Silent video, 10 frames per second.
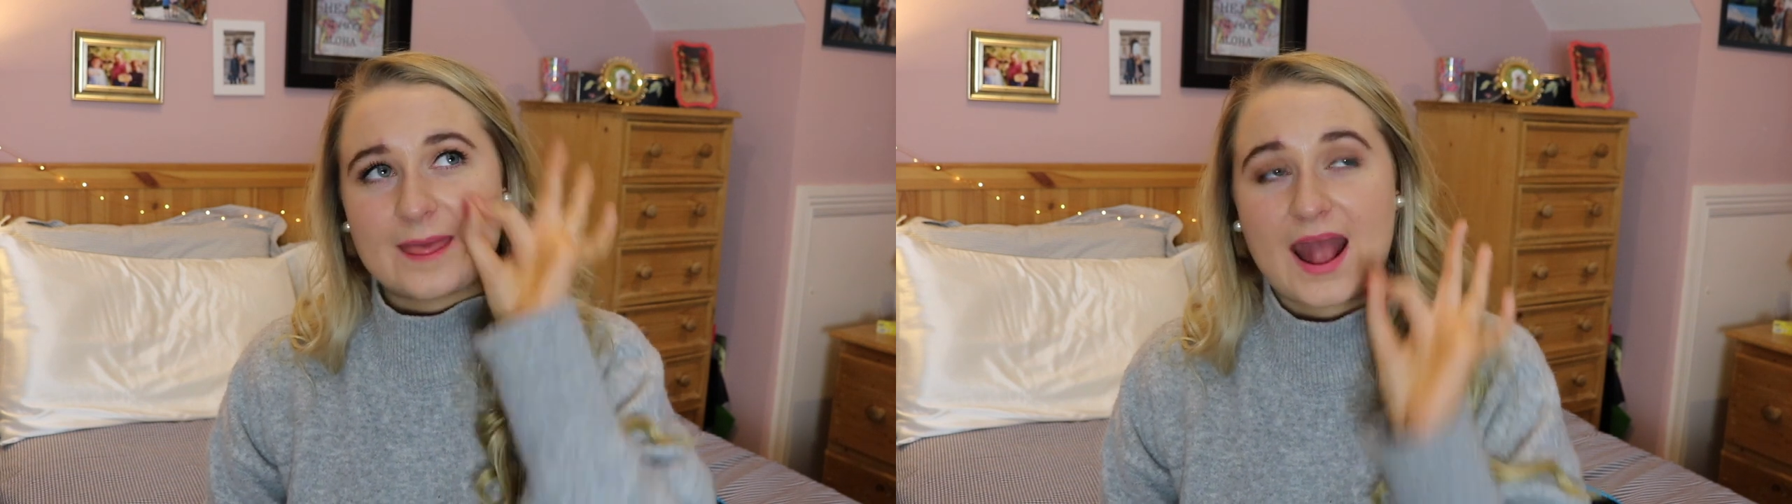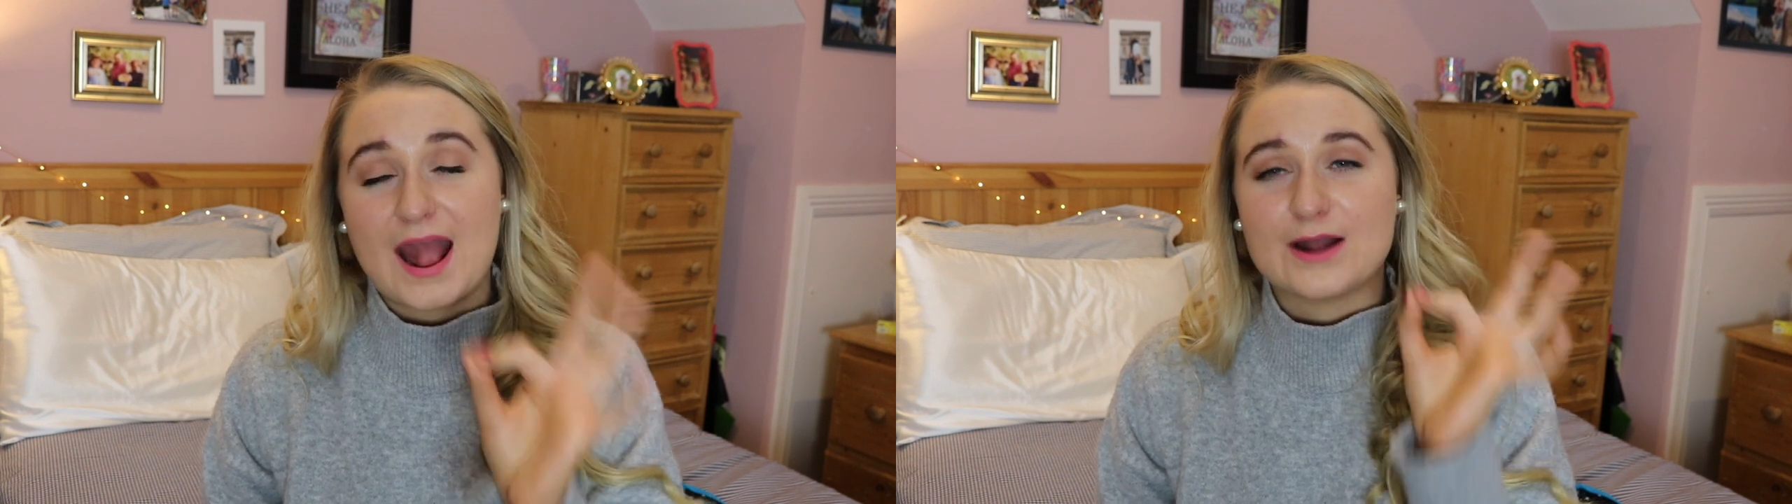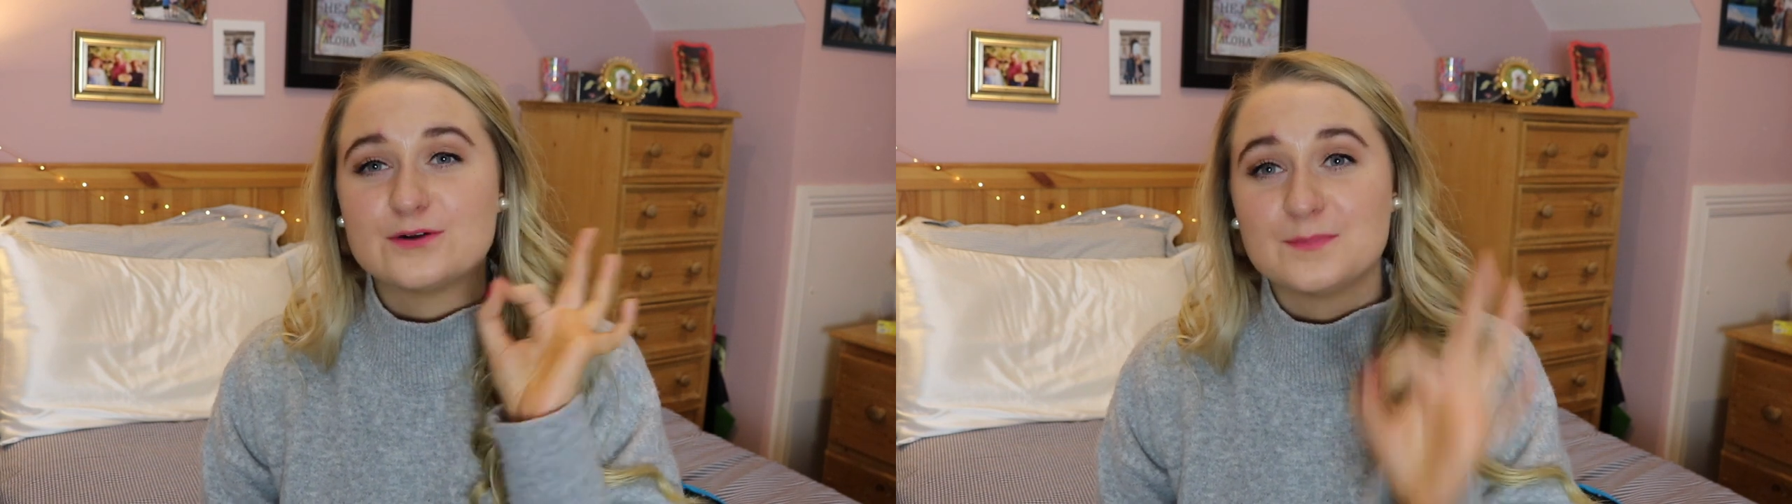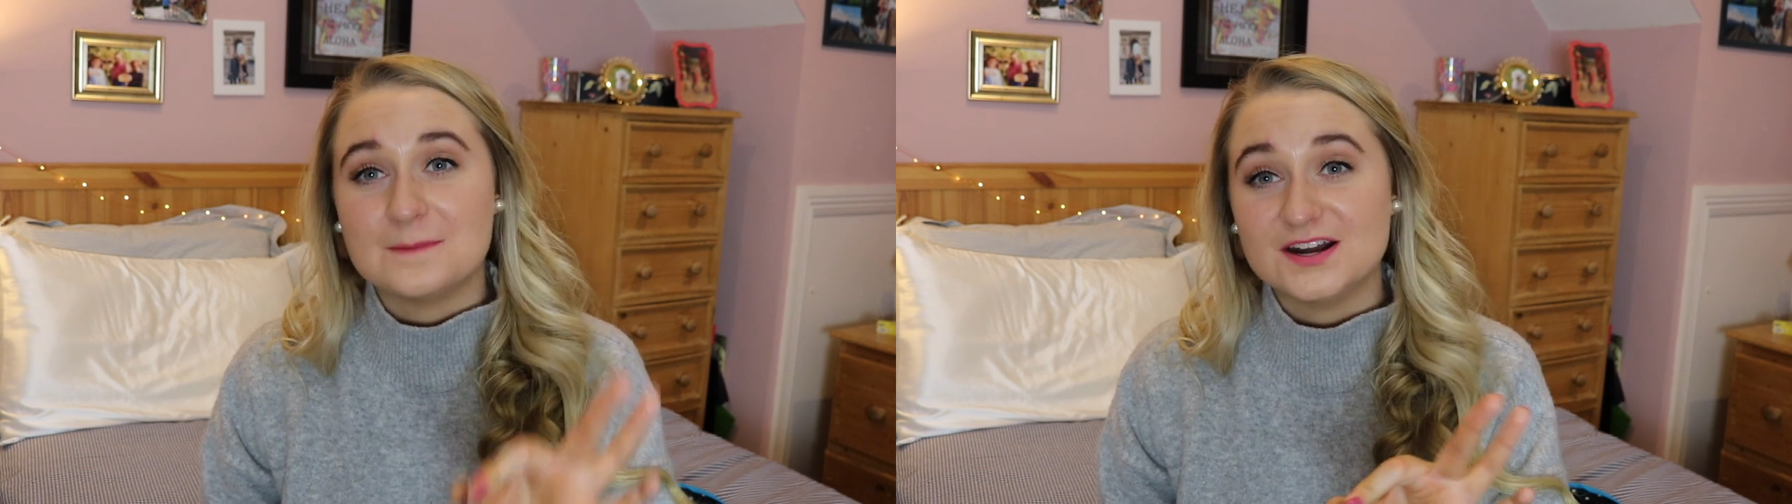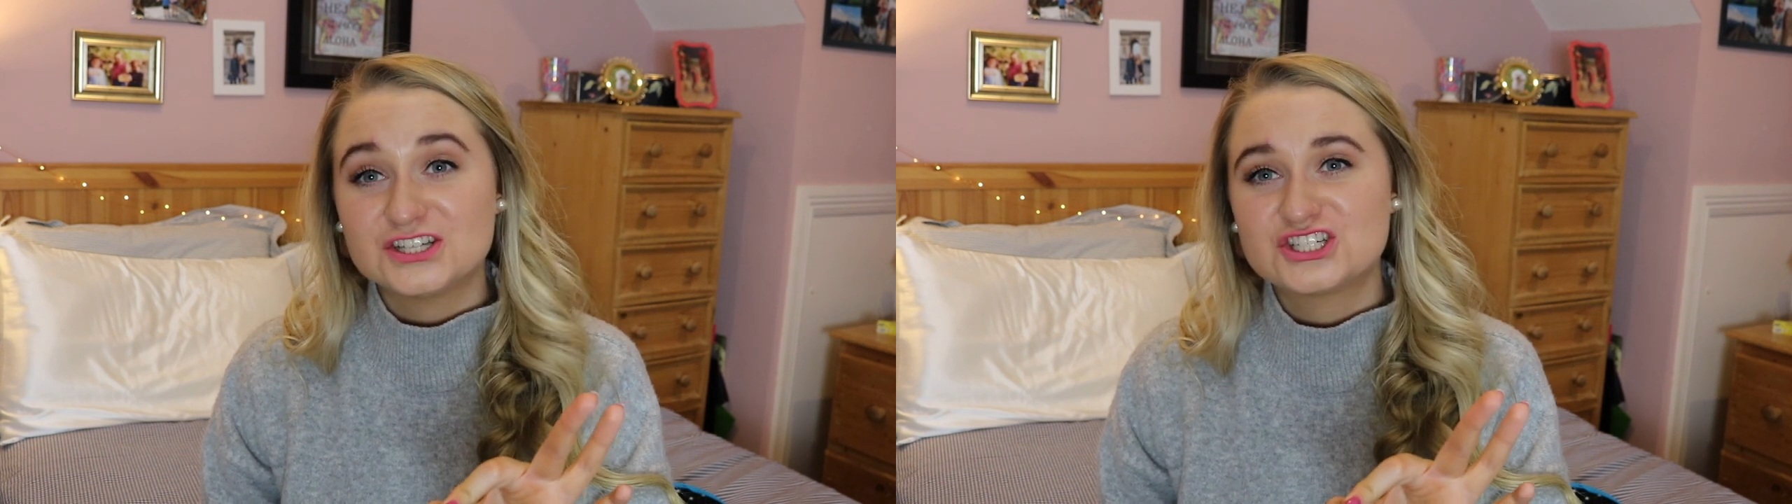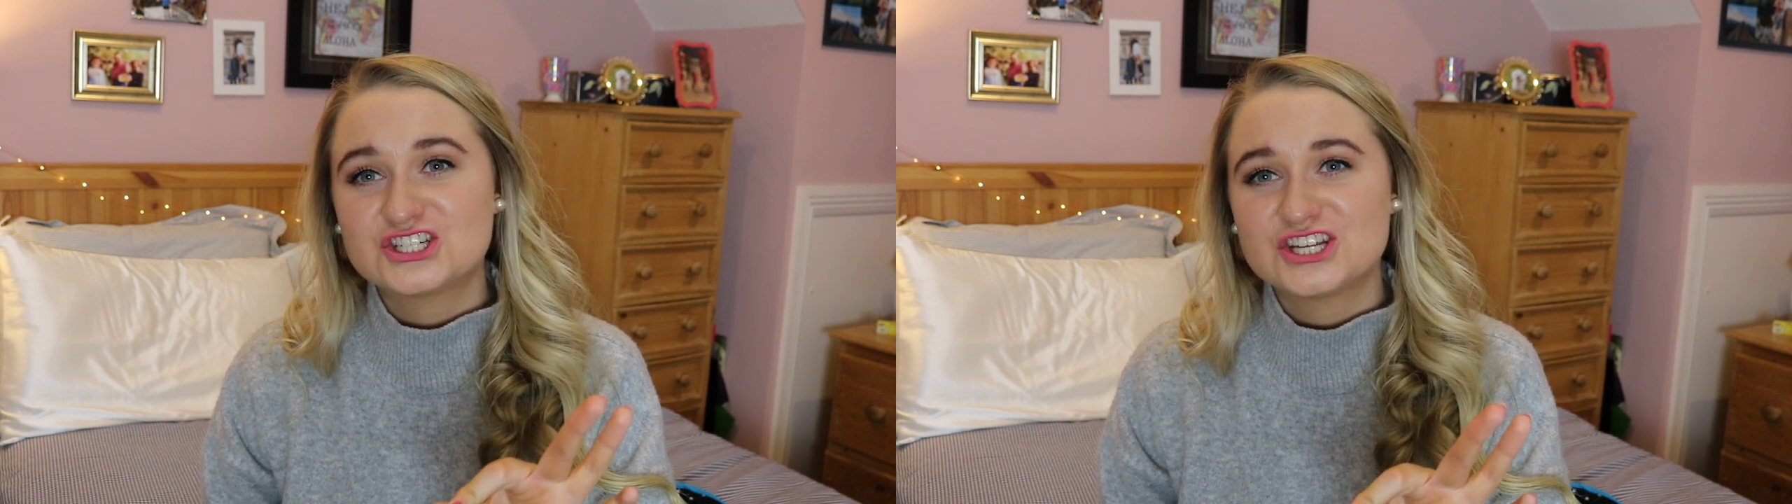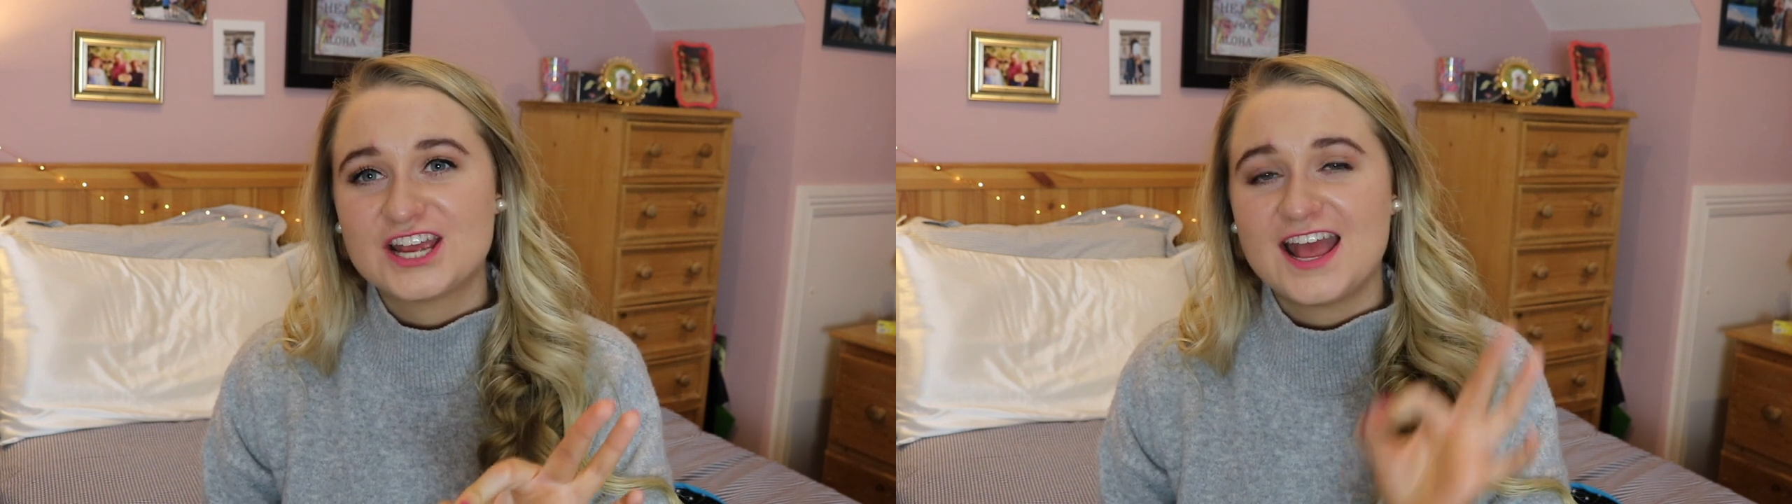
how much